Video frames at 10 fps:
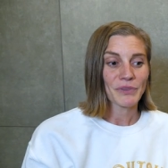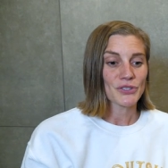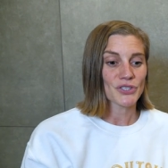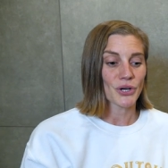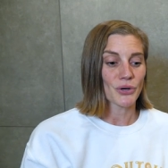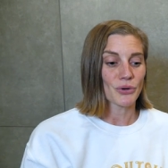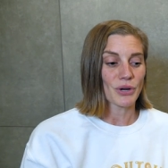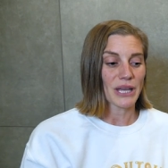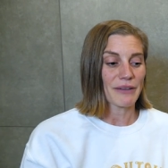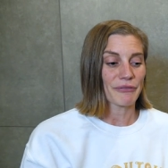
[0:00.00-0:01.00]

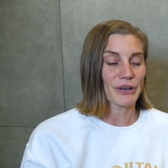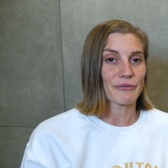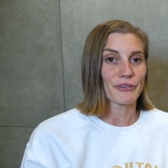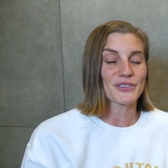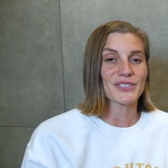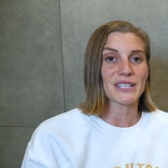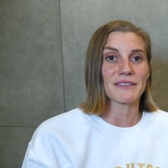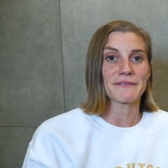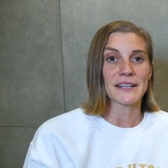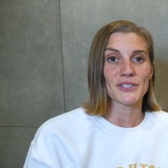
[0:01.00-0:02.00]
So if it adversely
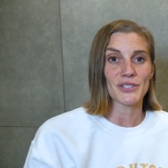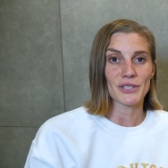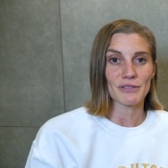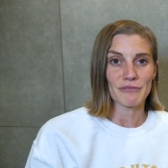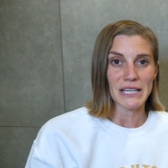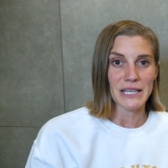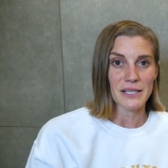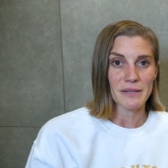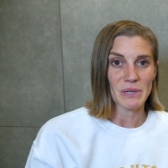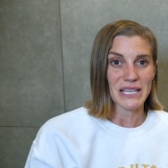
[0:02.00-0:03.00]
affects your
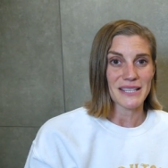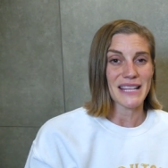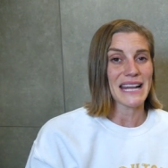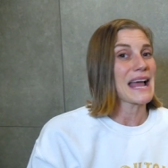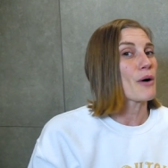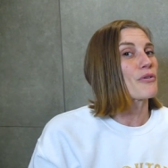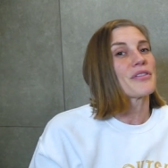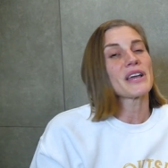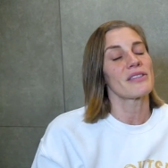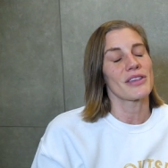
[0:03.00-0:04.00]
career because they now
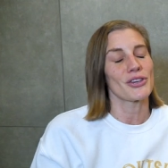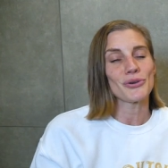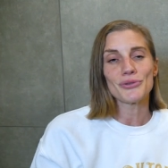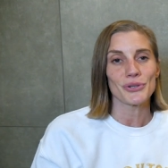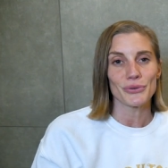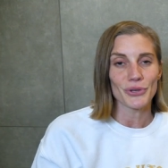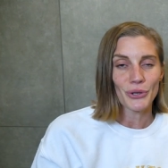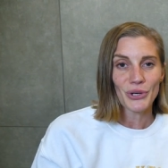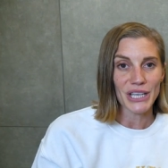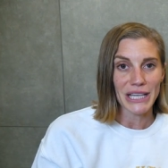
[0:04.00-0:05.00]
think that you do
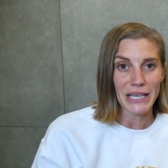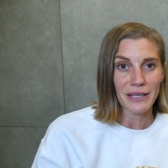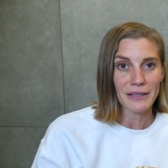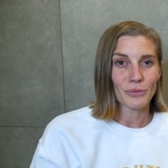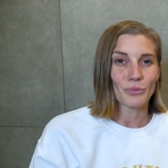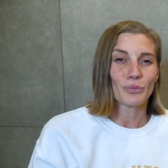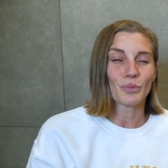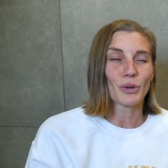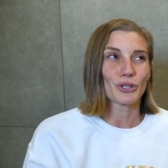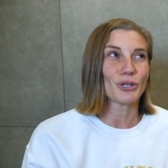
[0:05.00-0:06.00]
nudity,
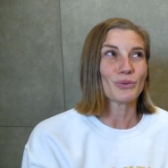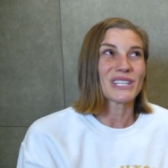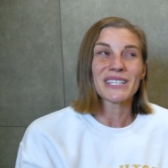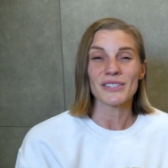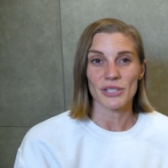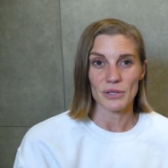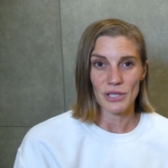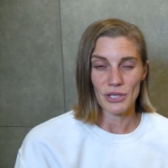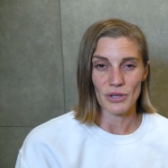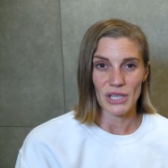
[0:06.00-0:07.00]
well, you didn't do
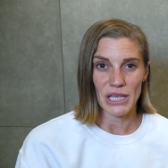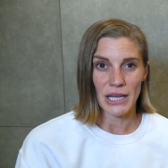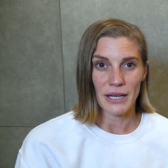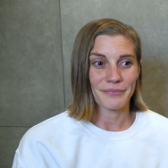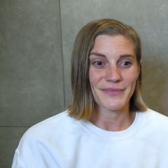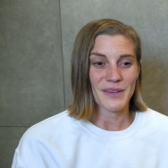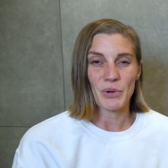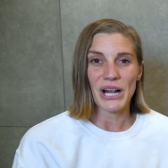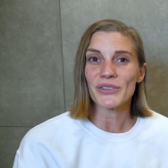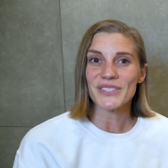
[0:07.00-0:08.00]
the nudity.
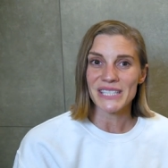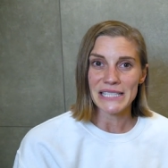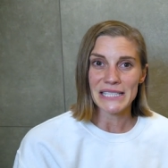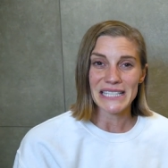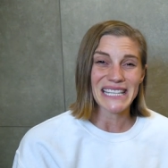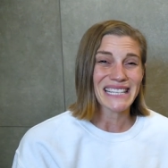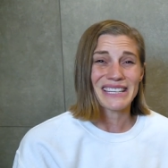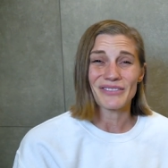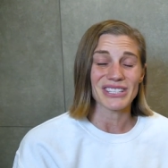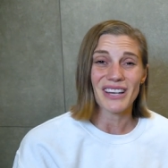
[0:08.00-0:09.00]
Someone else did, and they
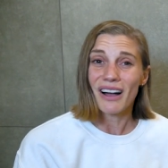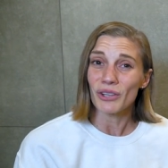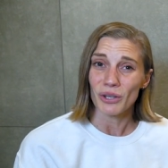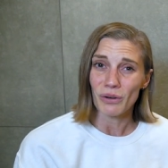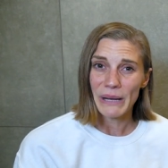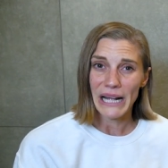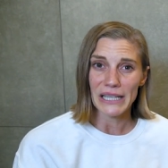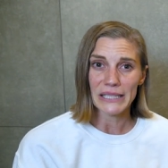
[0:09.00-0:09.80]
didn't even tell you about